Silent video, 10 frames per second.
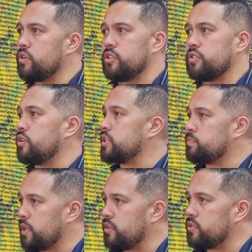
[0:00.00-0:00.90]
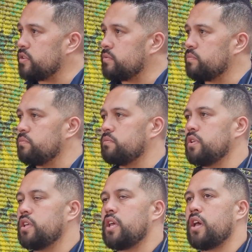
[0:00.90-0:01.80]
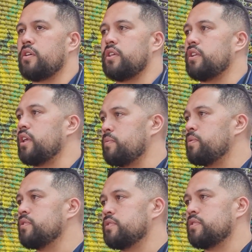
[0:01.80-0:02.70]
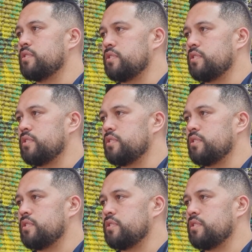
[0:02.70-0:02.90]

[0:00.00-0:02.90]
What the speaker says: it's not explained to them how that happens.